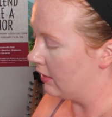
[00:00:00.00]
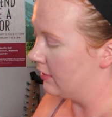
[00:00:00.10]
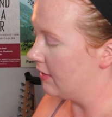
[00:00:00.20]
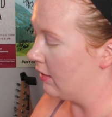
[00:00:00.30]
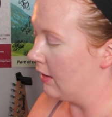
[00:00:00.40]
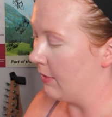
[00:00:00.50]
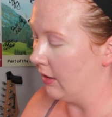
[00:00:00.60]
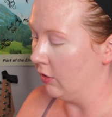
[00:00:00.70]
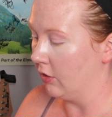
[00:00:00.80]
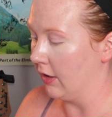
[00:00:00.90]
sorry I'm
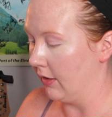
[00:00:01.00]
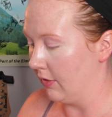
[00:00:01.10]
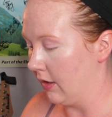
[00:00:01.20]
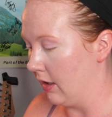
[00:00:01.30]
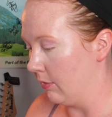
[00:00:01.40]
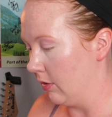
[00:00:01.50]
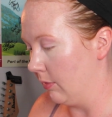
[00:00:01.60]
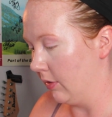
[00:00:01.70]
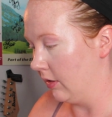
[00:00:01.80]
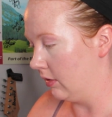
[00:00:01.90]
not looking at the camera,
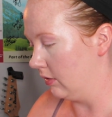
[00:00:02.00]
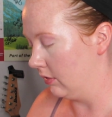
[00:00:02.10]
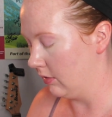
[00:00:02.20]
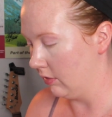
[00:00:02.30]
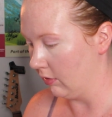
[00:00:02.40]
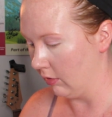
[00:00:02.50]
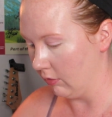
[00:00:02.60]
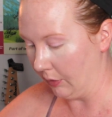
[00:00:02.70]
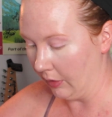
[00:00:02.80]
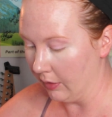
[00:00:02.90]
but you'll get
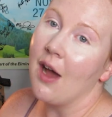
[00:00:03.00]
over it.